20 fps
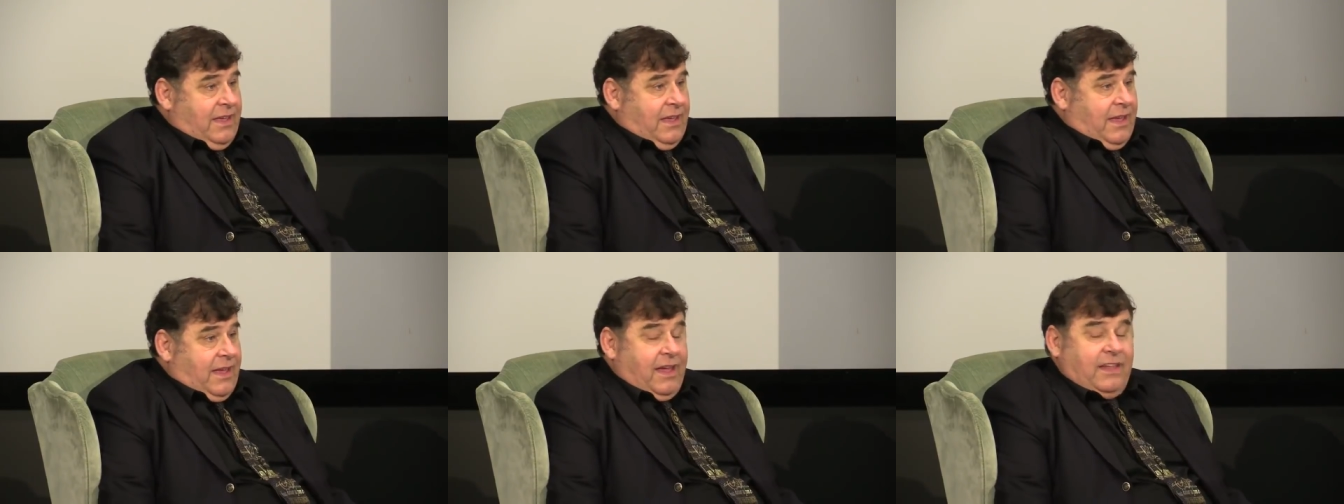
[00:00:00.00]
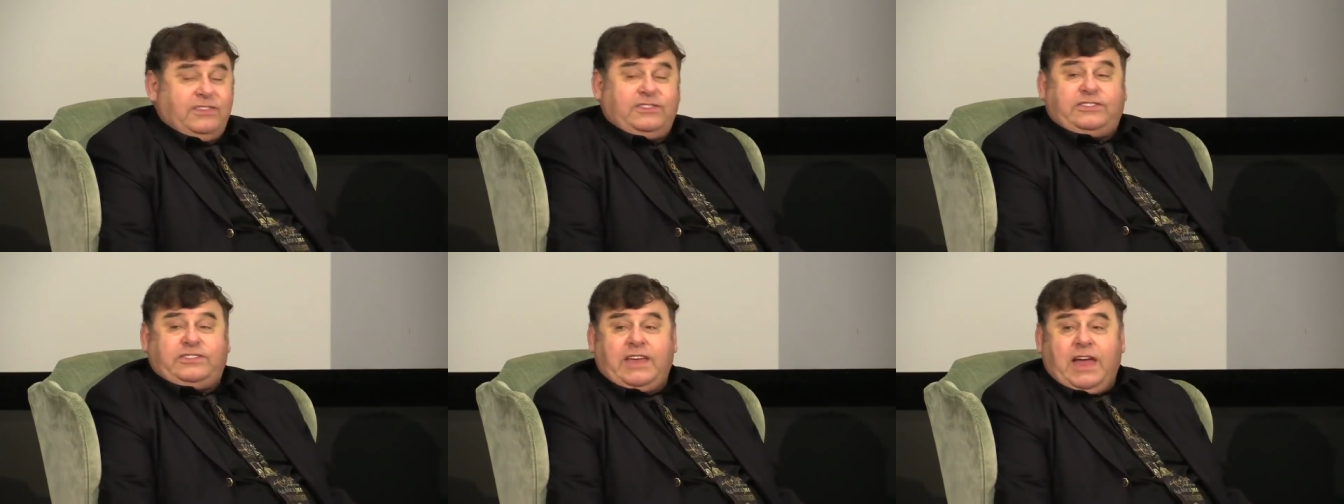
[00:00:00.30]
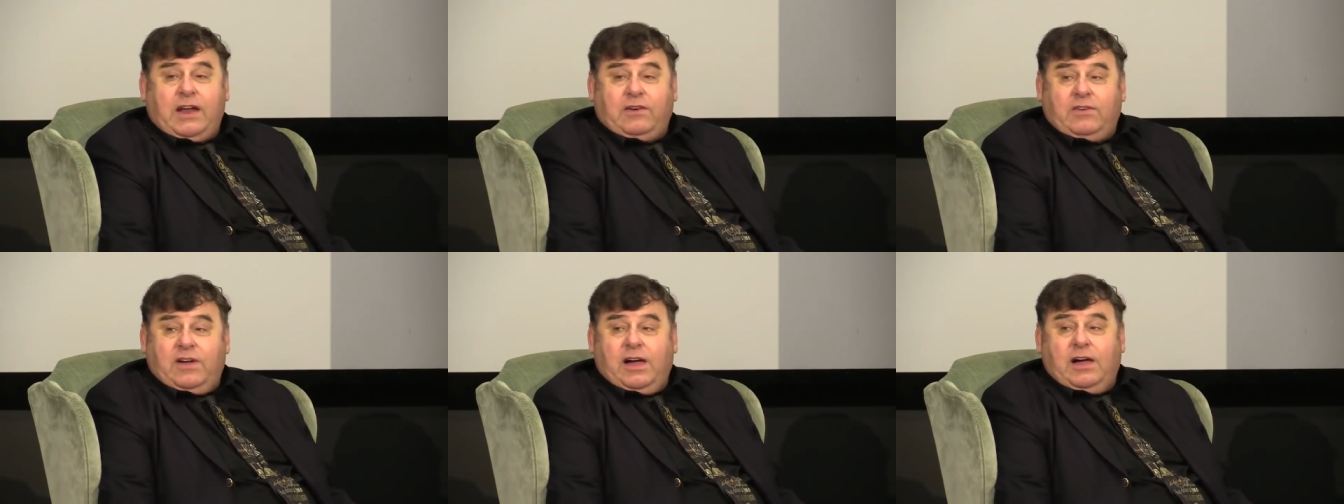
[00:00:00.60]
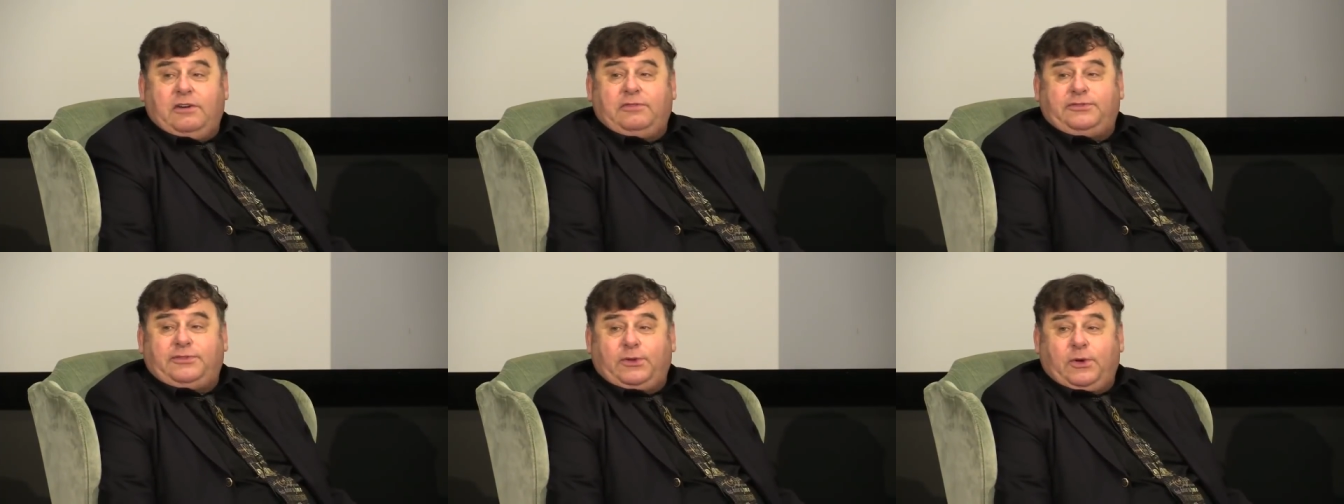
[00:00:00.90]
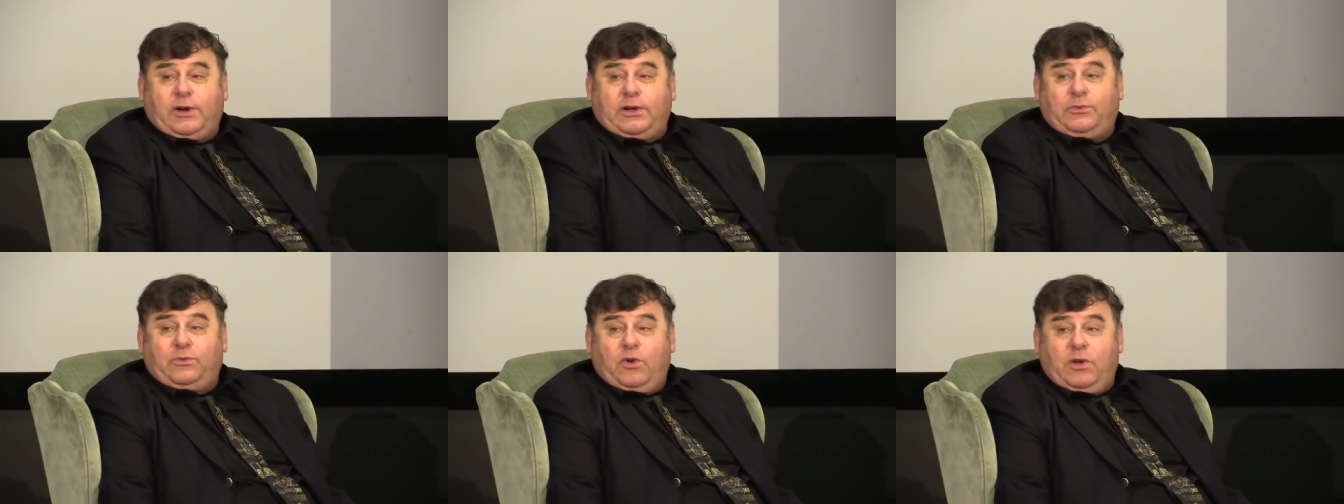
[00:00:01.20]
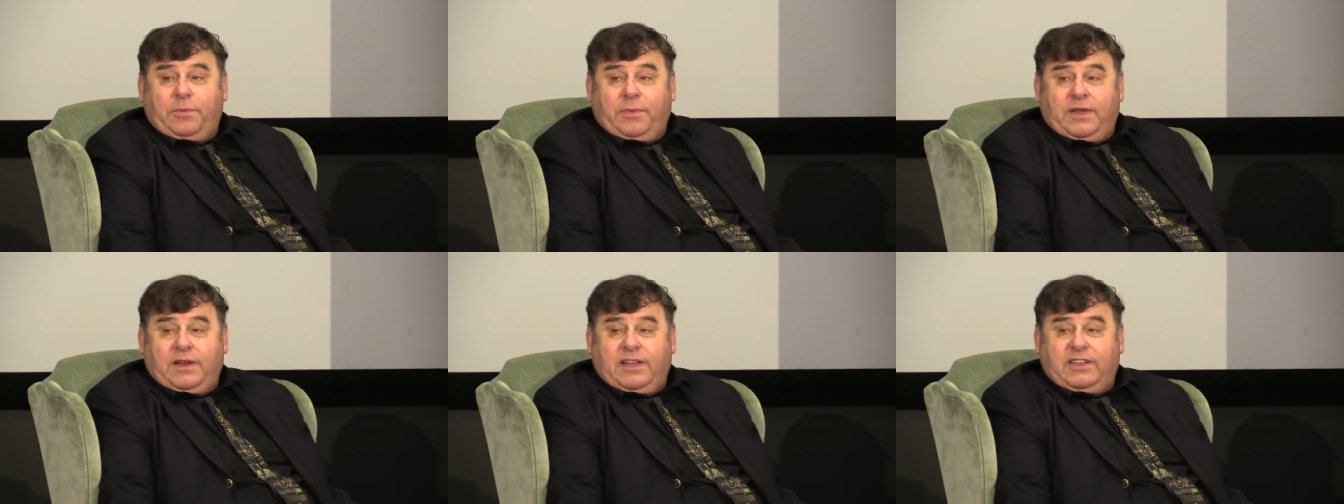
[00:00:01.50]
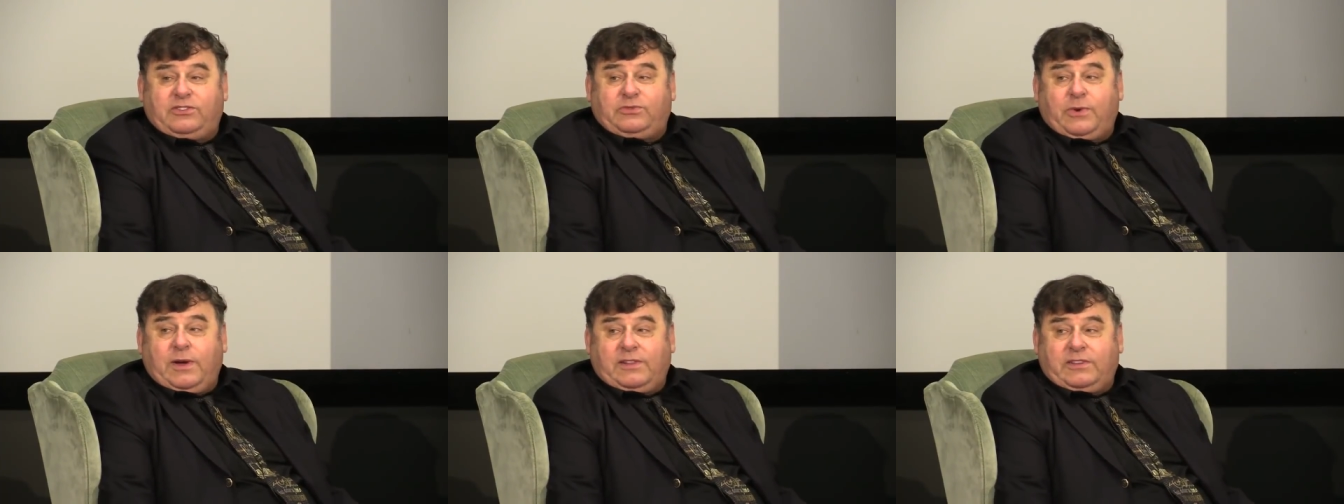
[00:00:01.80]
And Sarah, a flawed woman
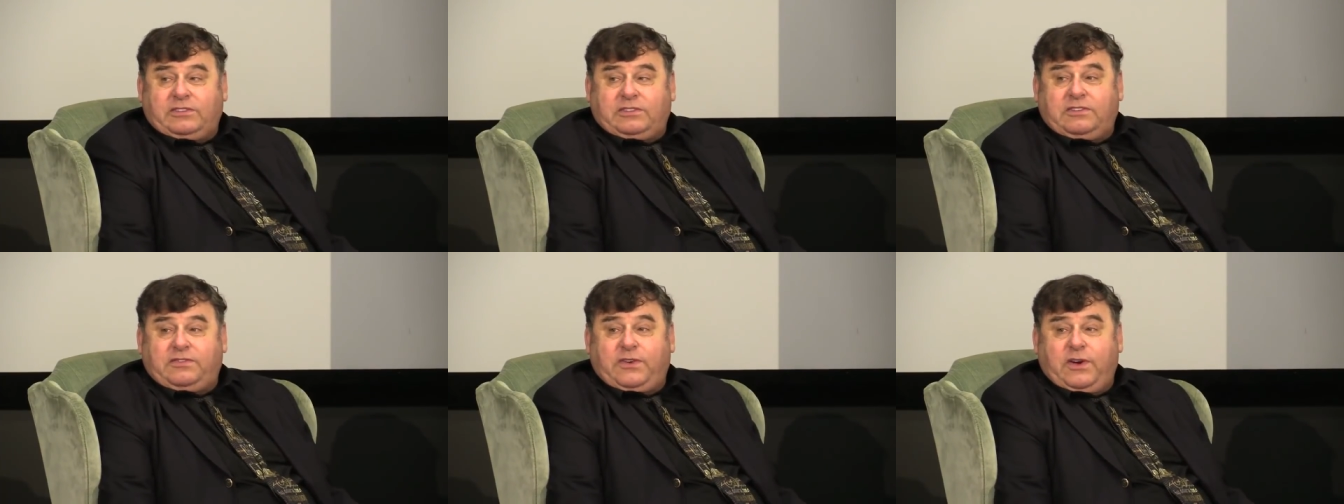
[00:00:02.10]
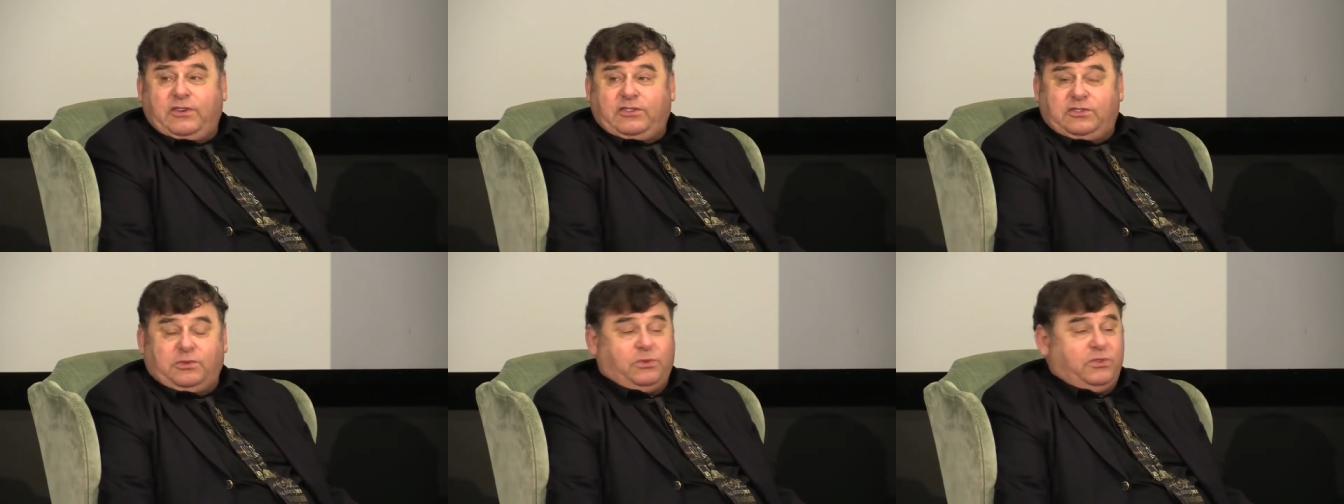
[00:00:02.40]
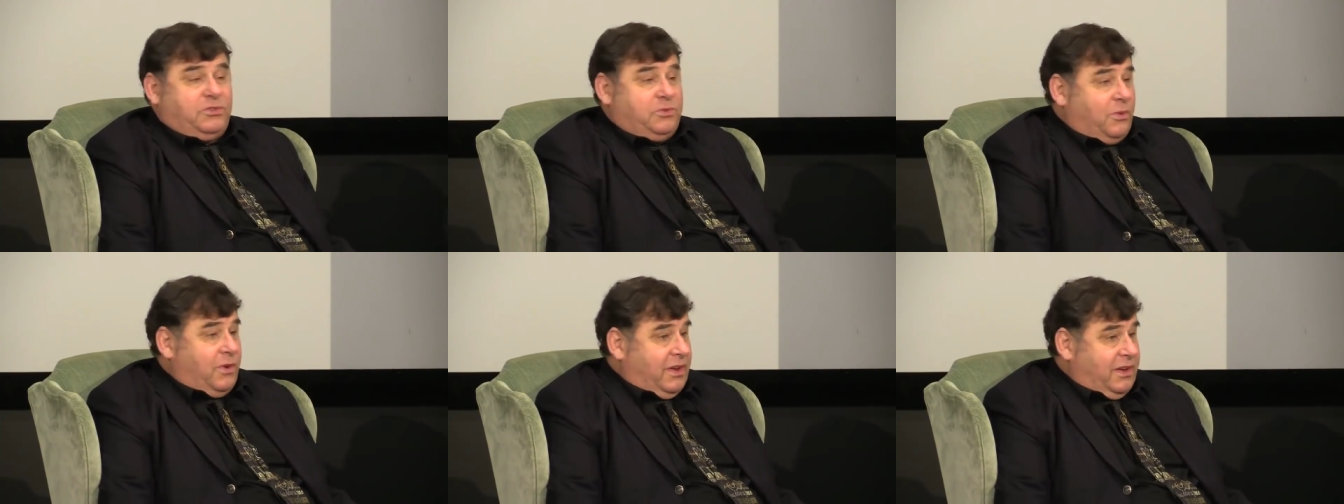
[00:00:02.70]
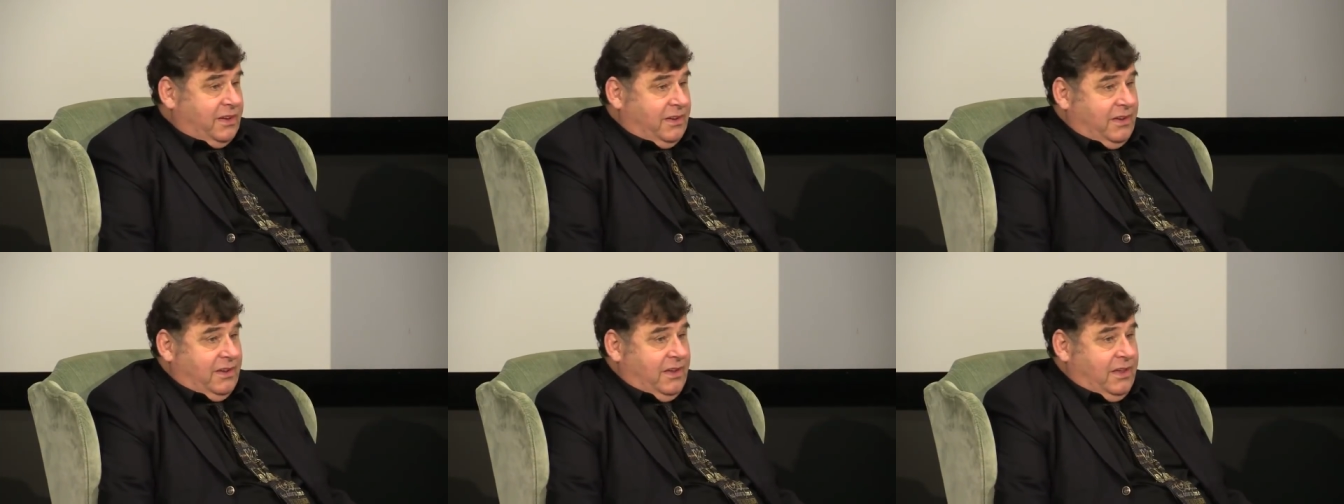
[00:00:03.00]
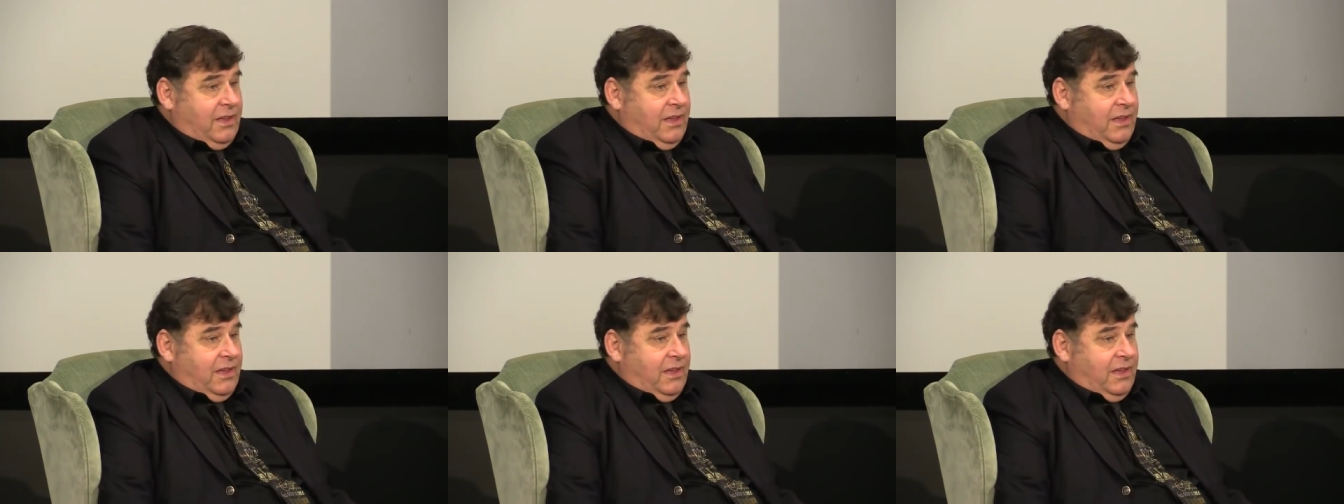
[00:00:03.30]
as well as a virtuous one.